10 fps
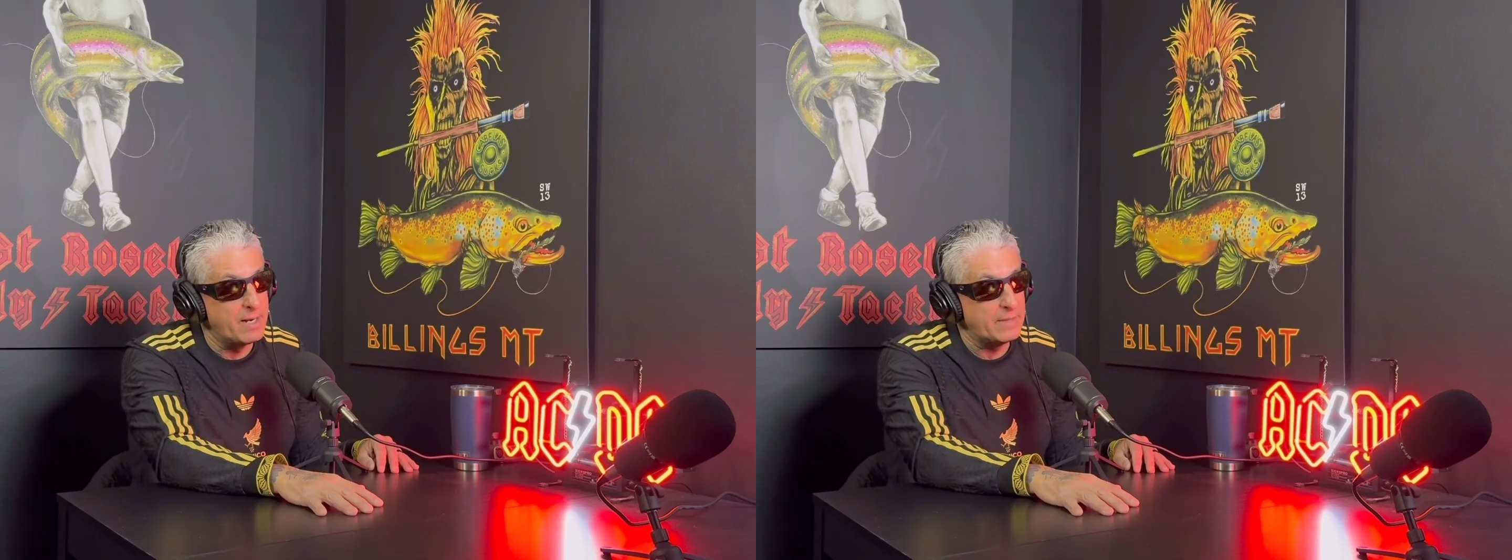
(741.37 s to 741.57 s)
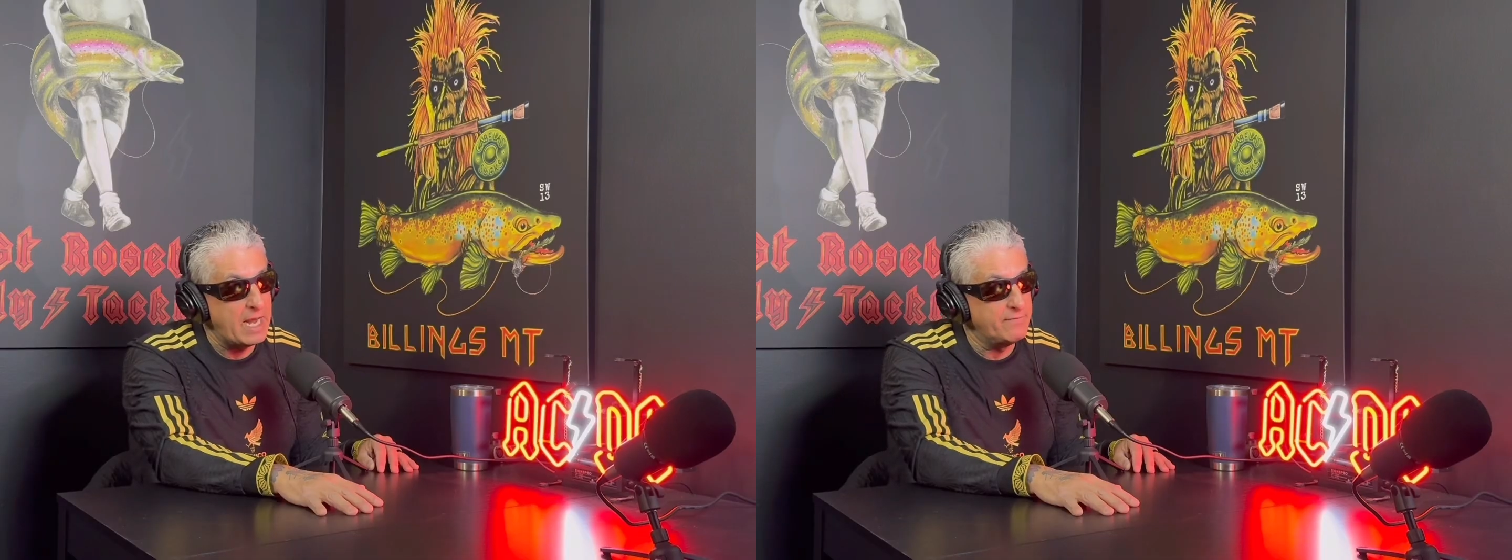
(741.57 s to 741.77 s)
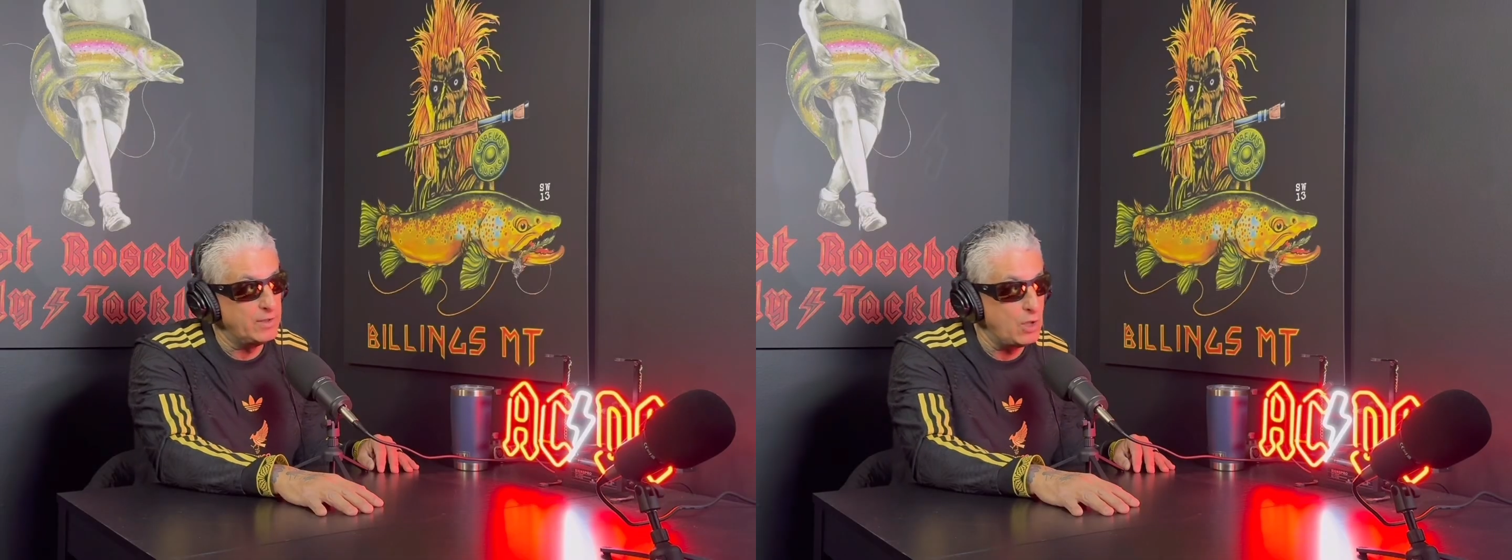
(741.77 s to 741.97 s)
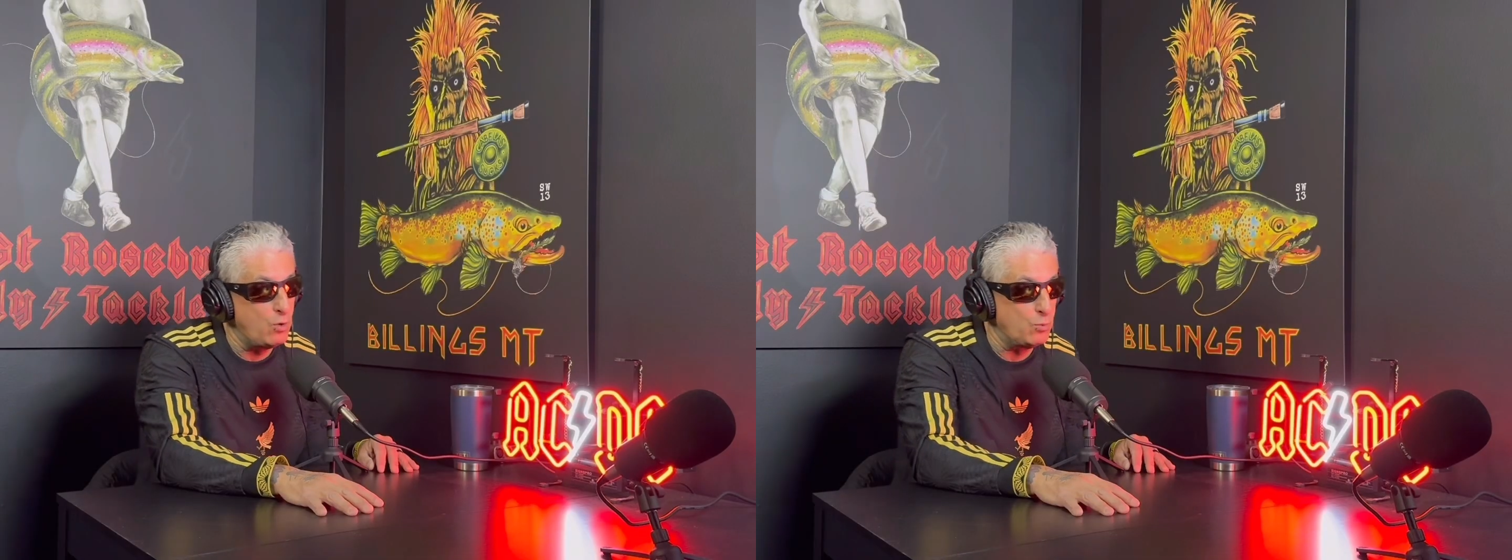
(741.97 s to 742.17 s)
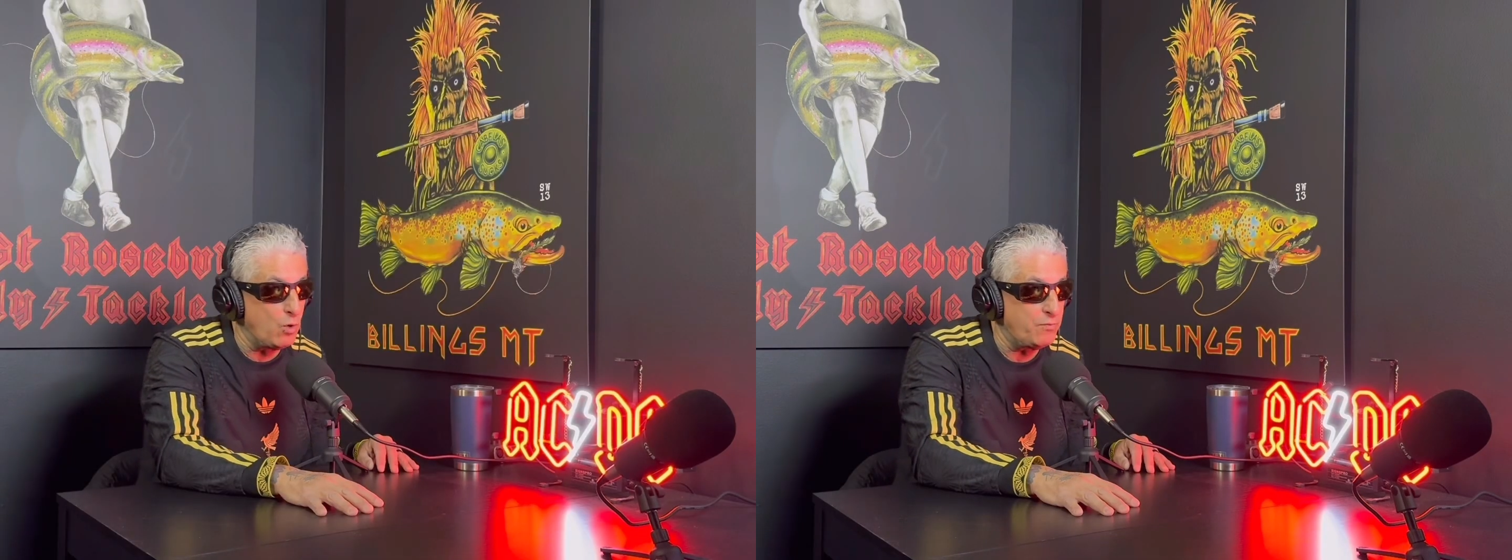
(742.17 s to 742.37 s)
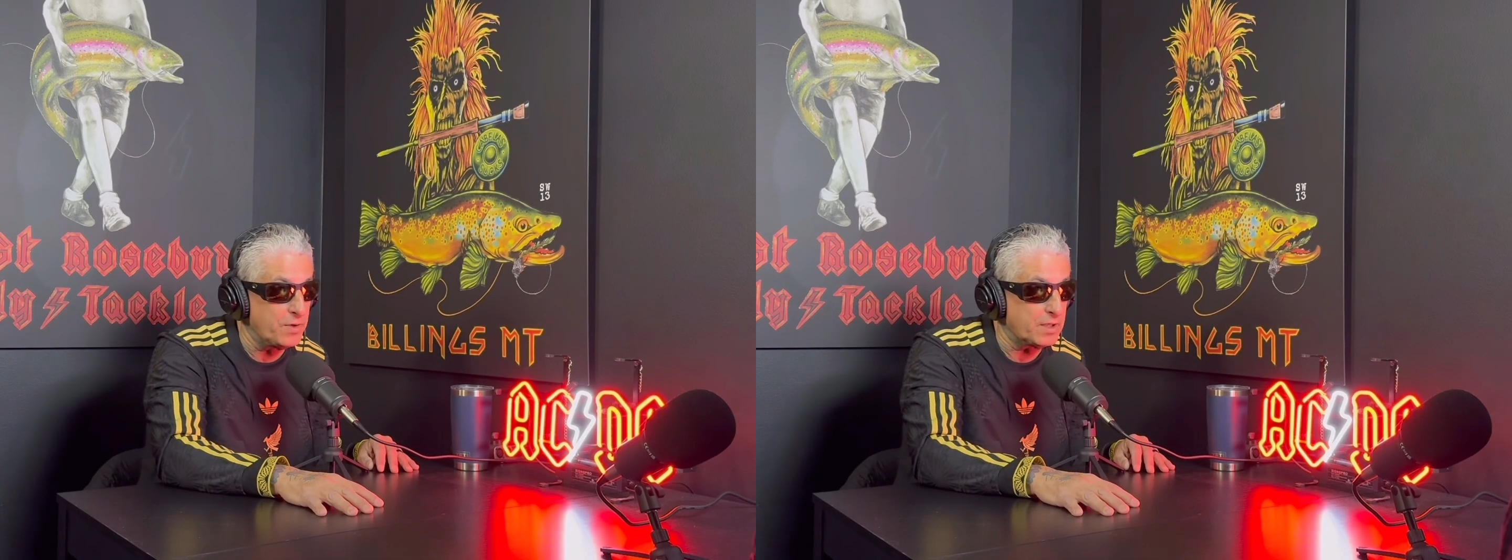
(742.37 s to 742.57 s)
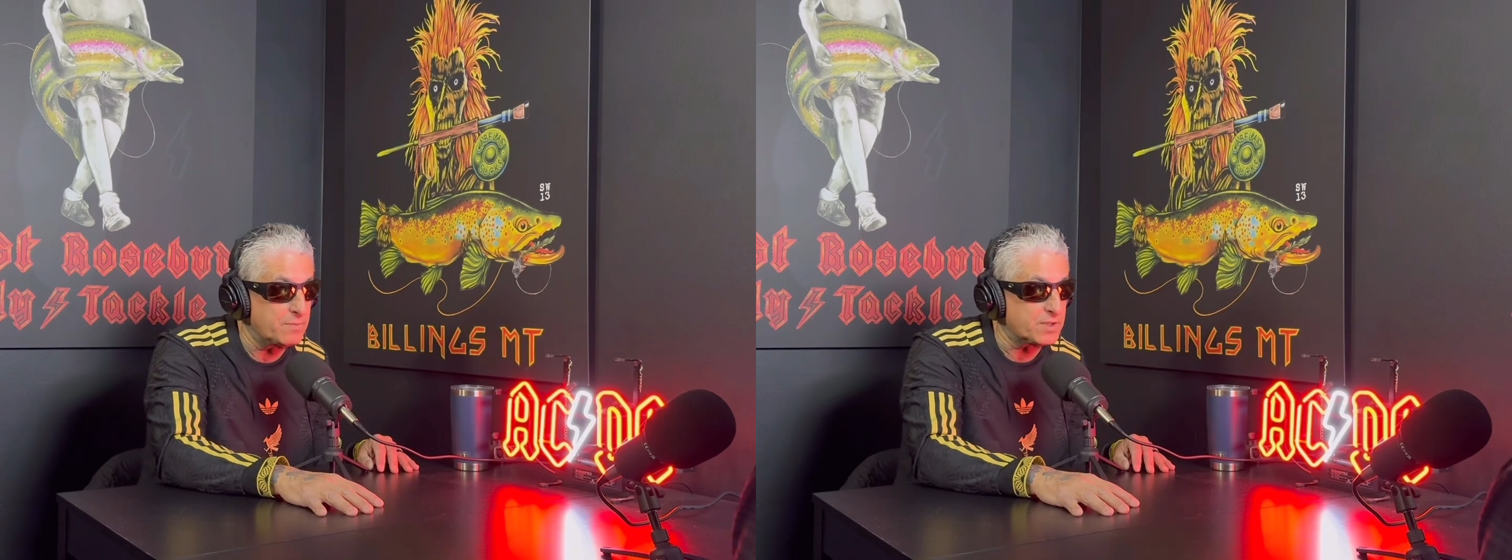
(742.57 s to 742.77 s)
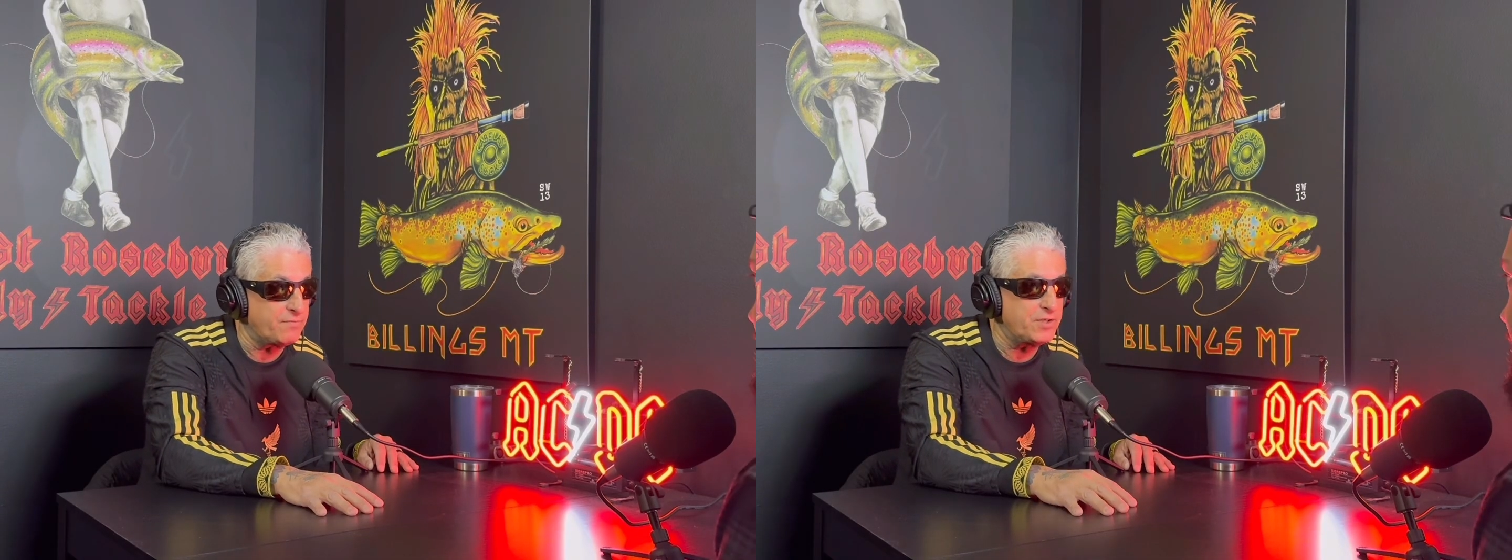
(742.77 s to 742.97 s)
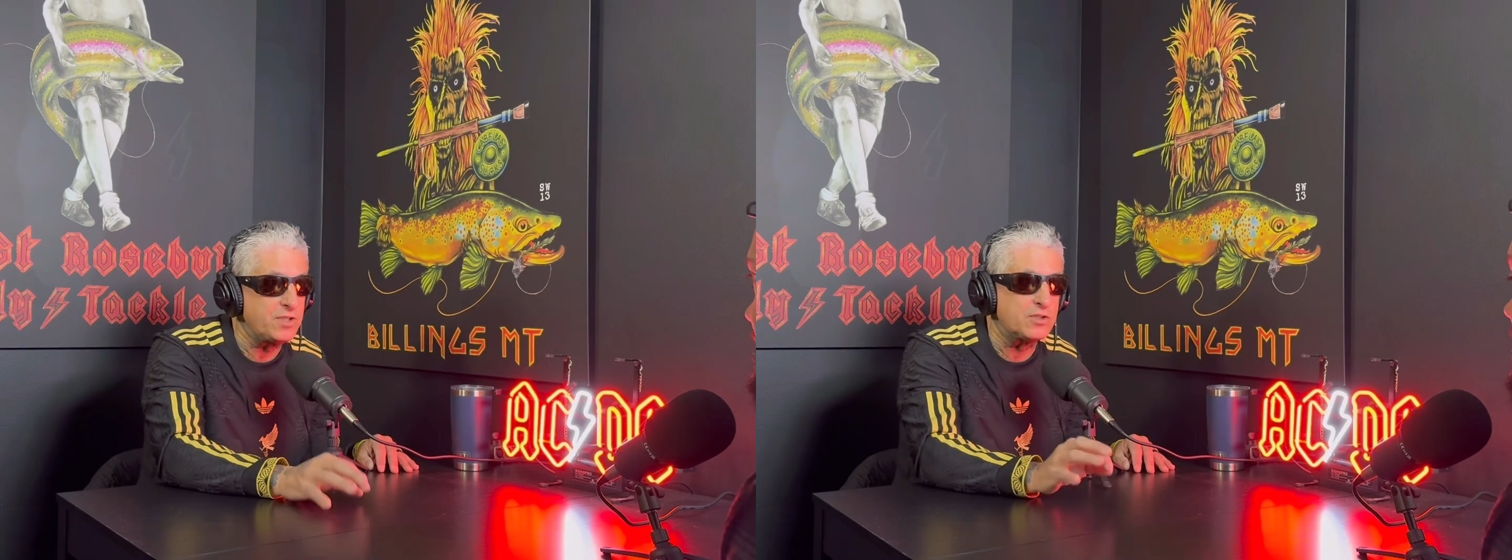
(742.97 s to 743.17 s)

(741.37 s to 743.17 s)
kind of a lone wolf when it comes to fishing.